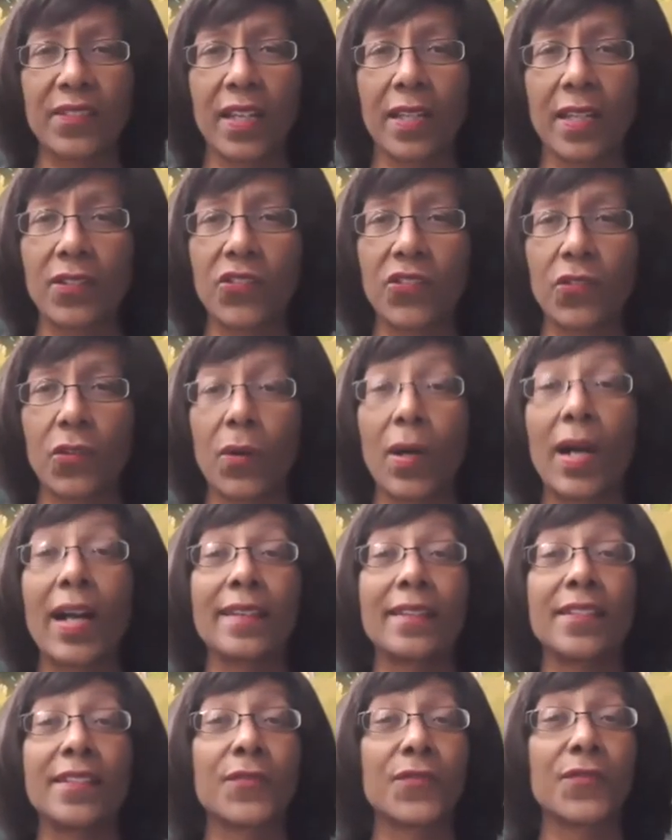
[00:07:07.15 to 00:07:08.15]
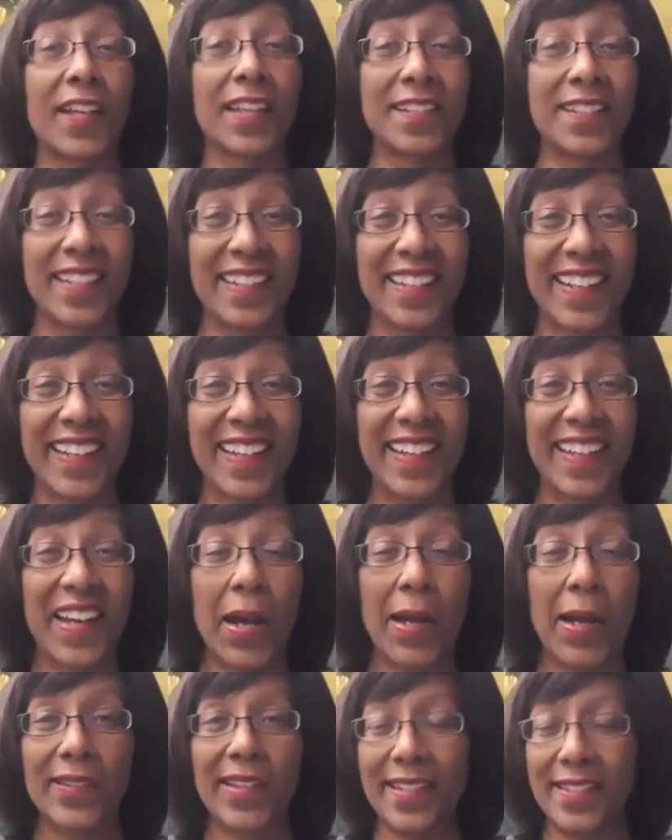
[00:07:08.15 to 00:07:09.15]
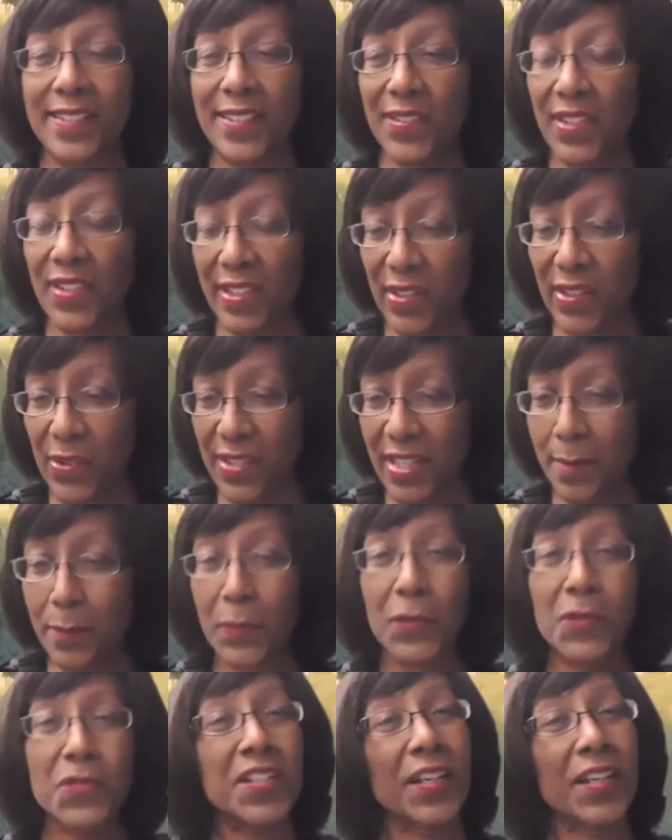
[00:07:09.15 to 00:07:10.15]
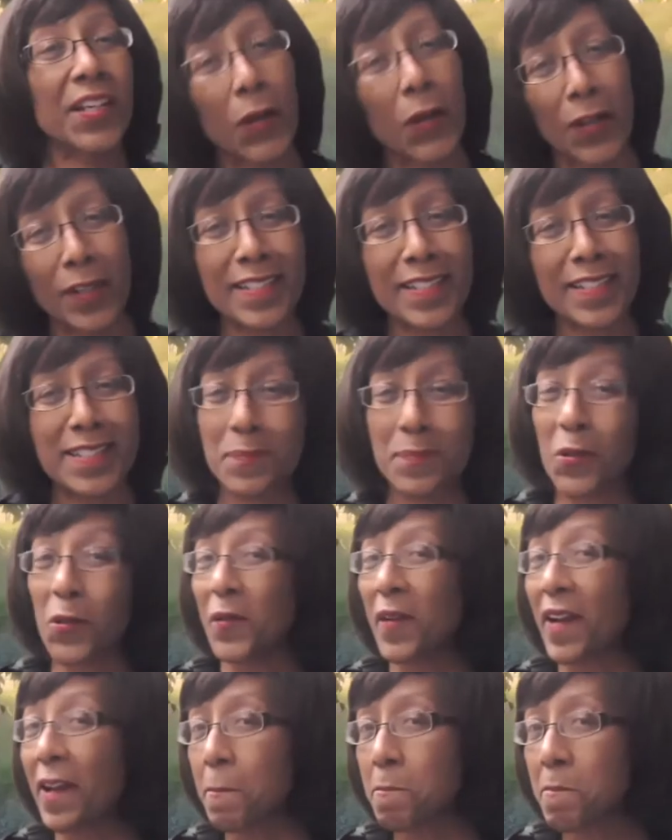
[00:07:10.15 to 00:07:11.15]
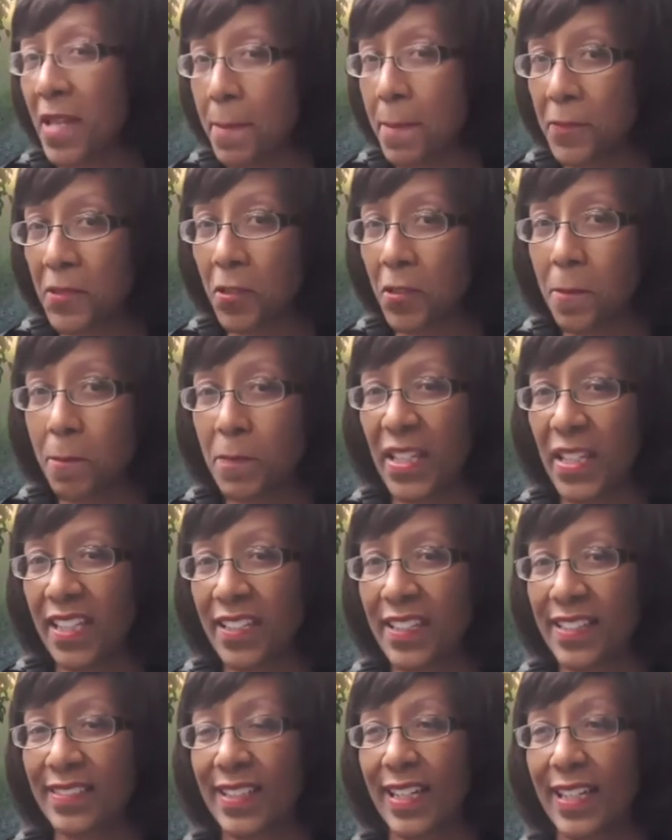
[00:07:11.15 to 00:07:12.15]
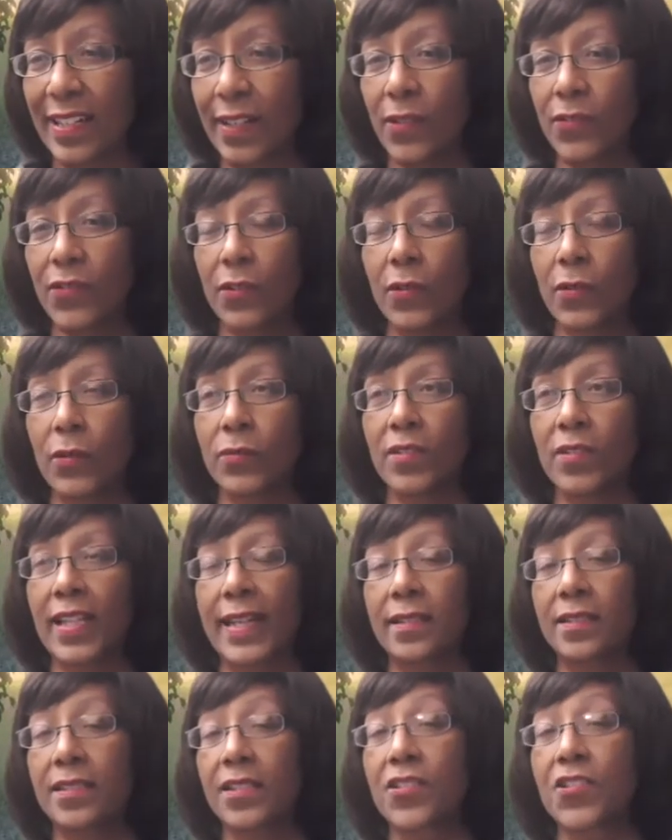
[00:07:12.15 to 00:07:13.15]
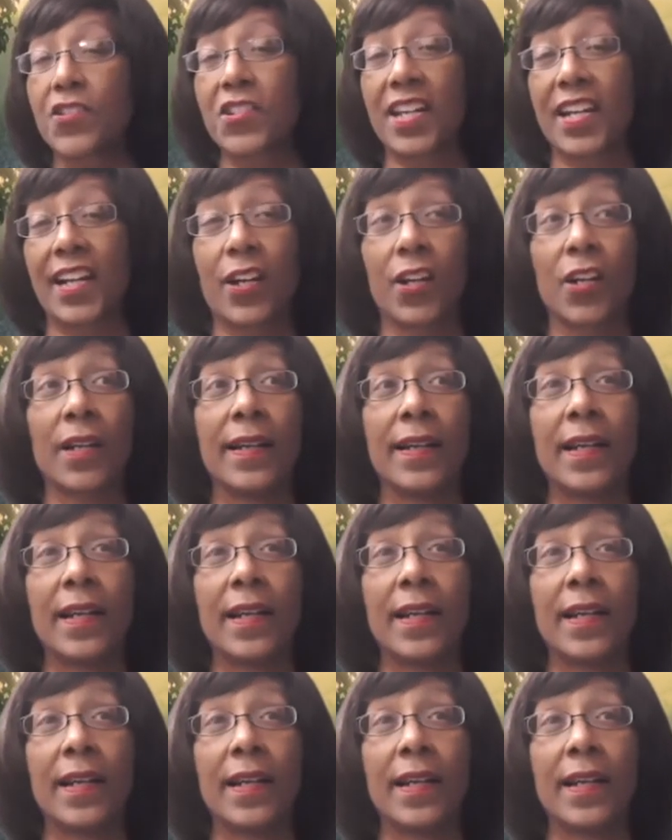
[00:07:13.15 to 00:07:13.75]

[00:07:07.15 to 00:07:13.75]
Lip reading: And so I defend it. I like to tell the emerging artists program people, because I also like to share